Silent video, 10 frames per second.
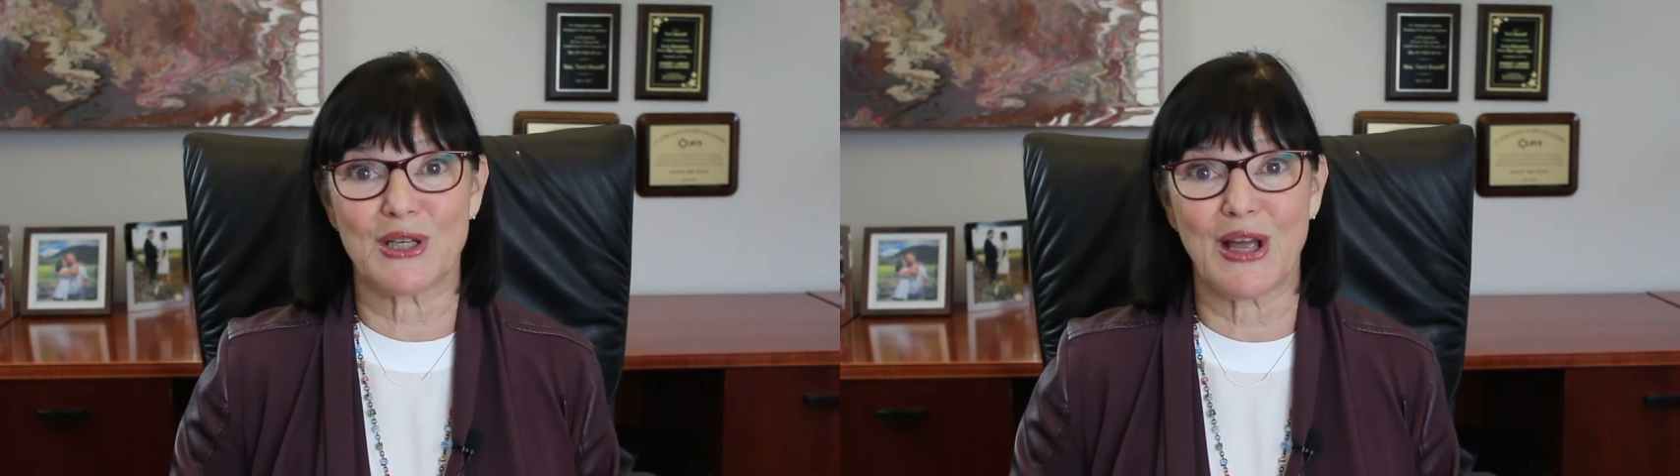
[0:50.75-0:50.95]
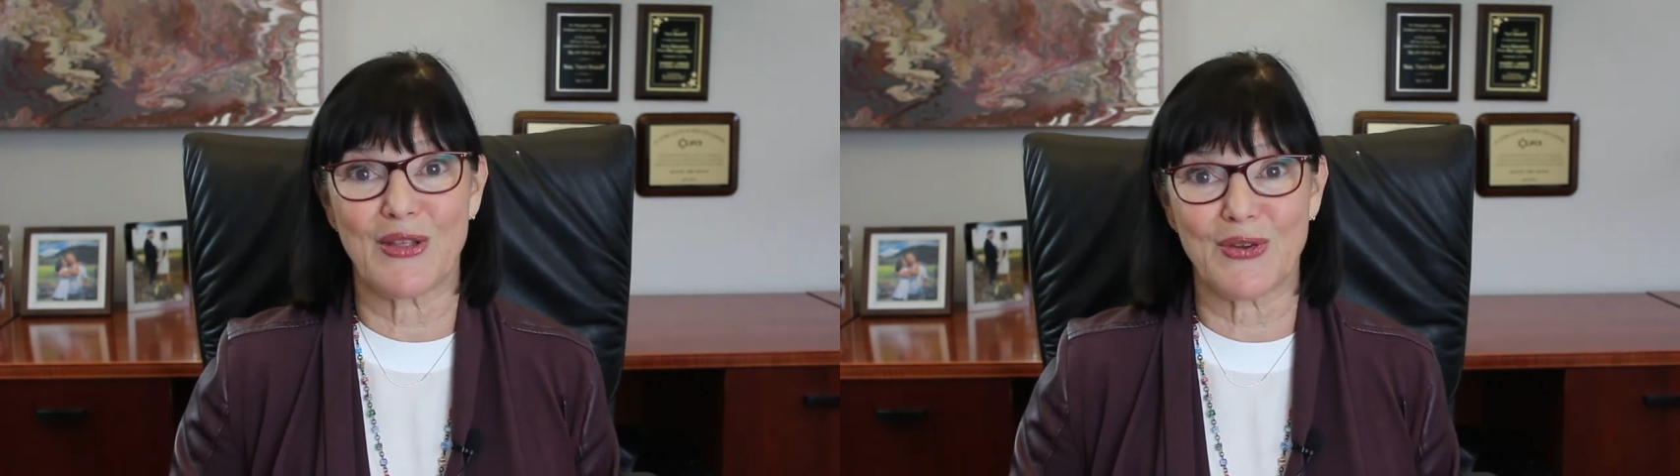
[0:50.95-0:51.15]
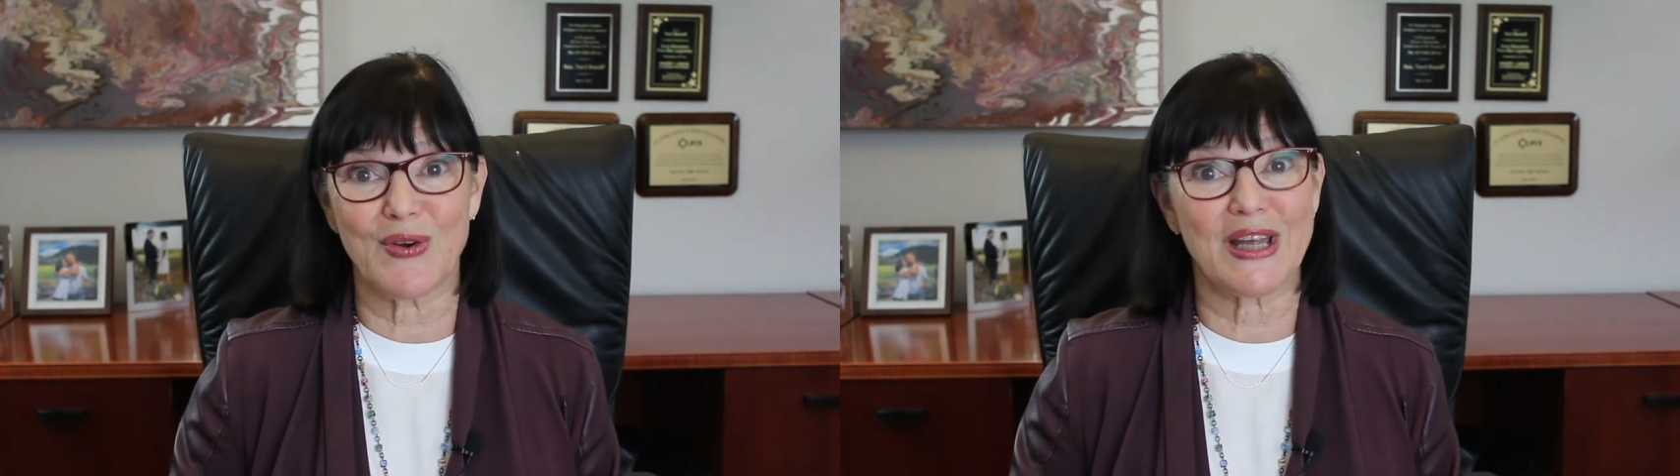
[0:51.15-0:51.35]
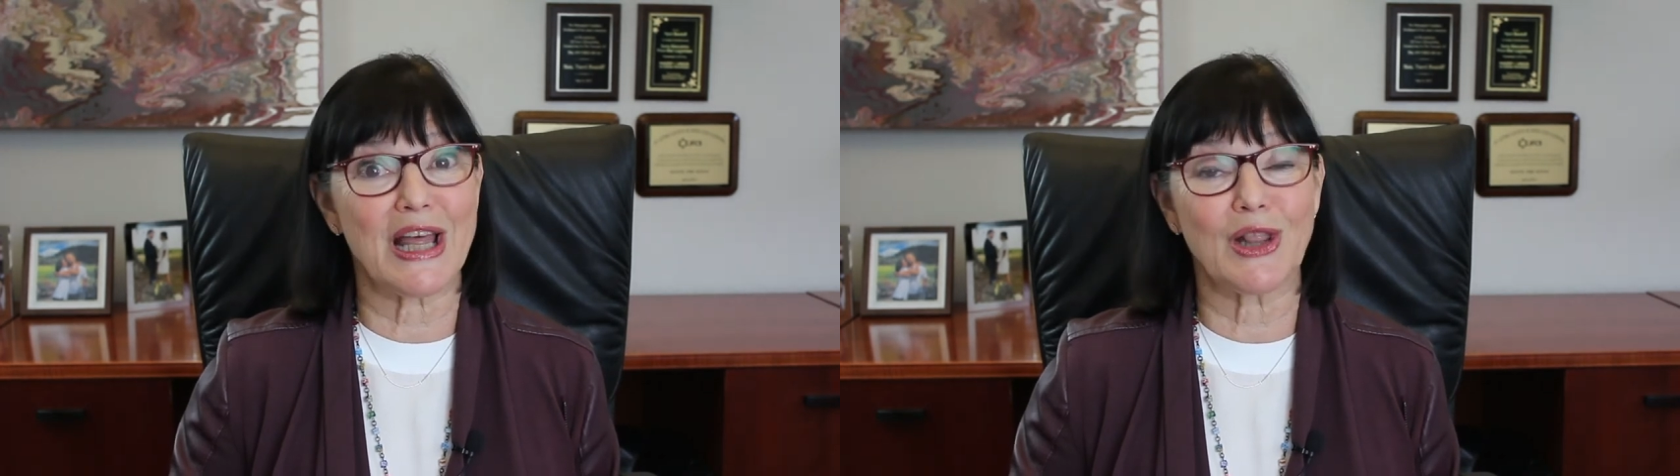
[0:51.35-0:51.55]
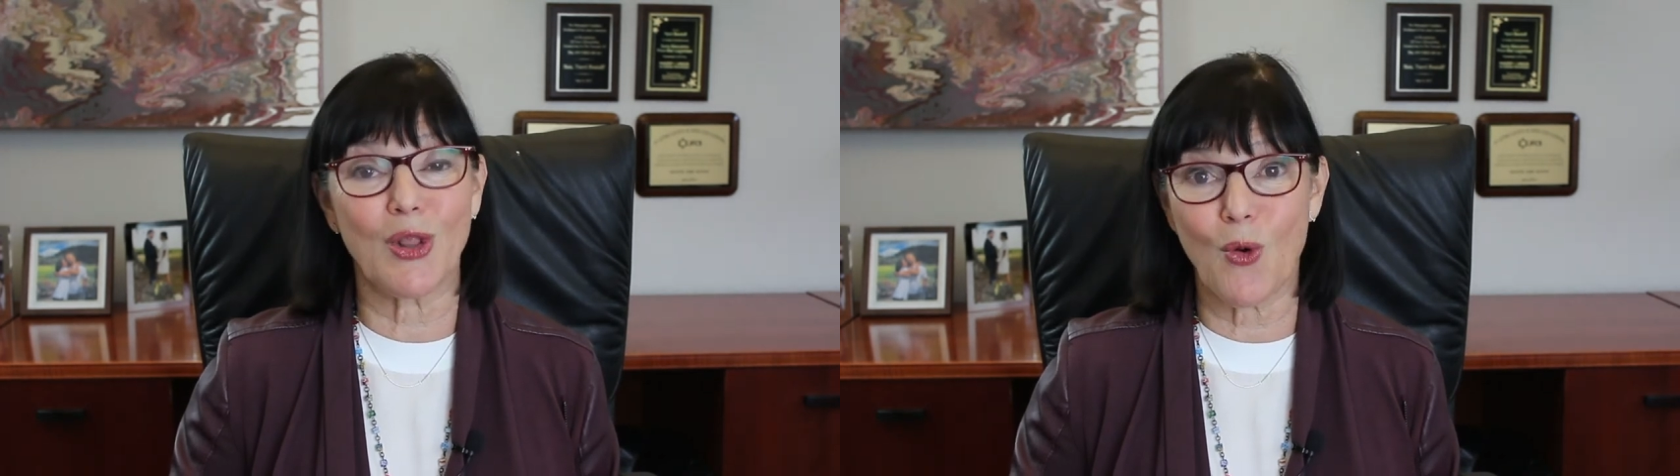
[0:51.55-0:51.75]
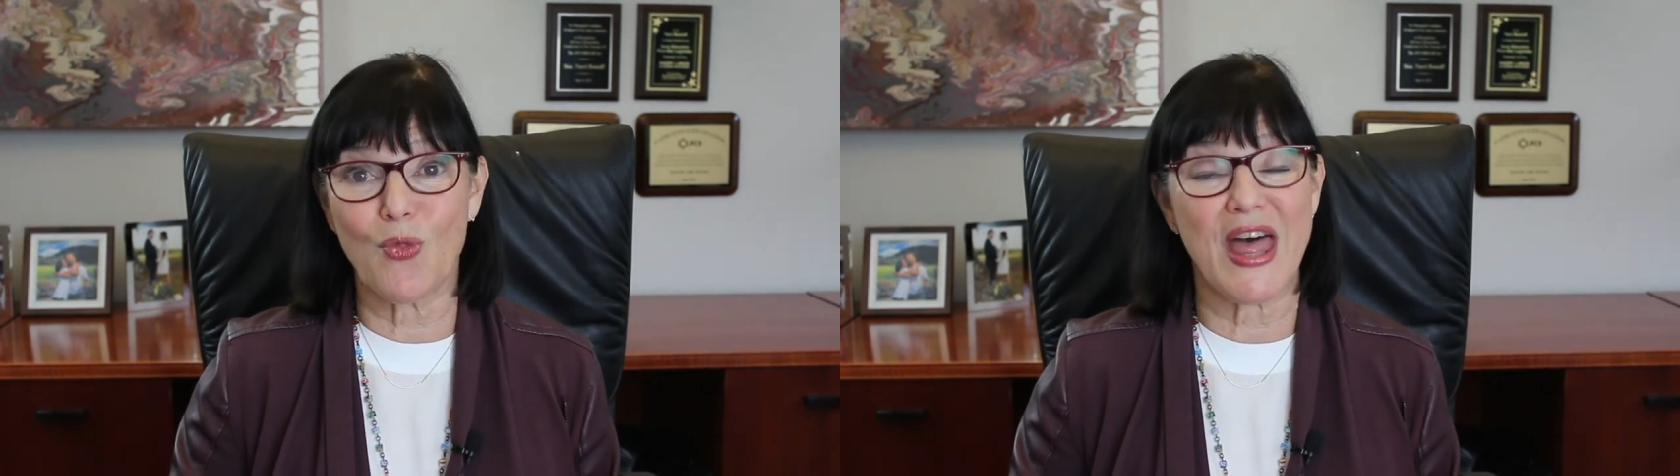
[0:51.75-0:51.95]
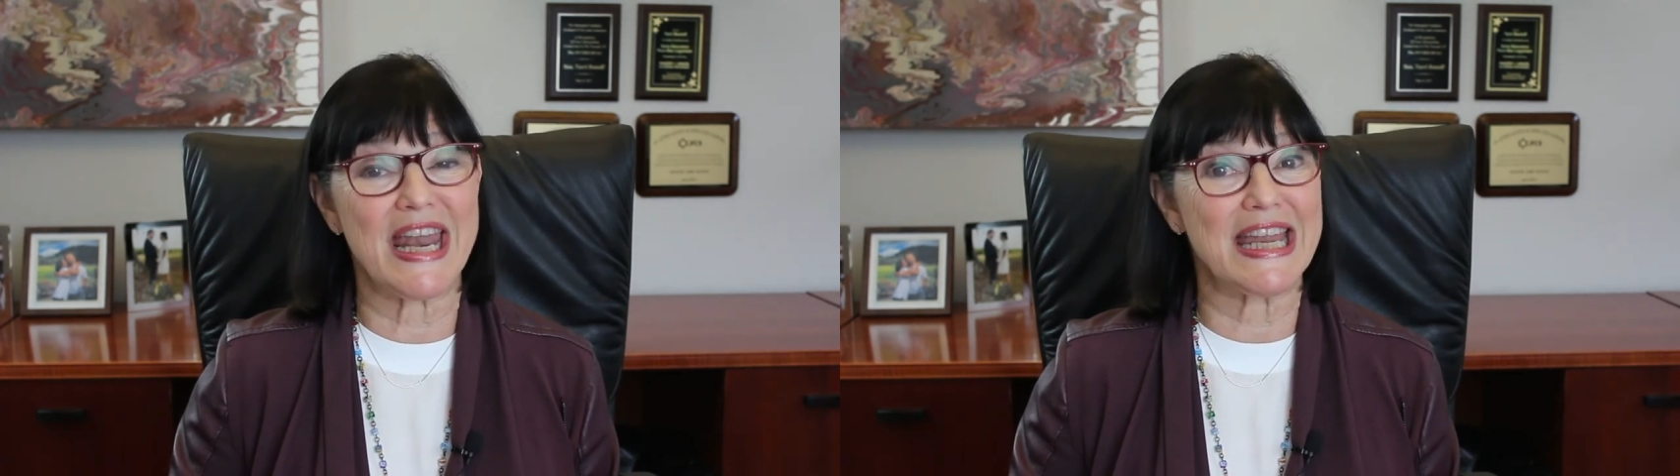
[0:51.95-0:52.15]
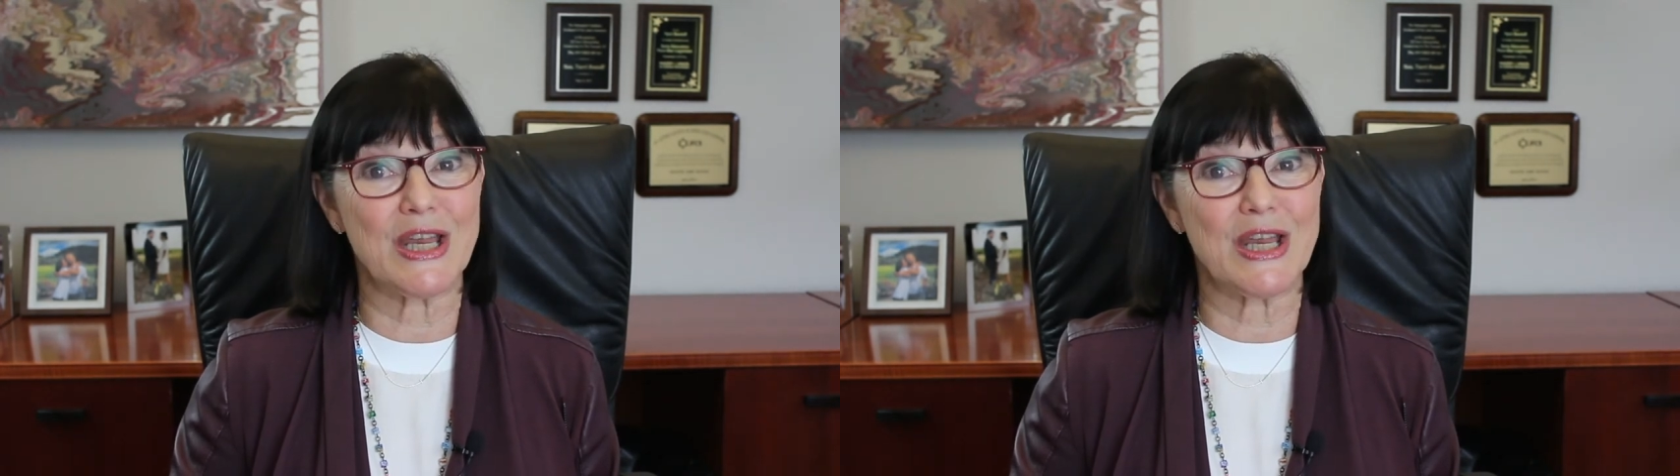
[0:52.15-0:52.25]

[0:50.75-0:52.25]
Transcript: together and unload that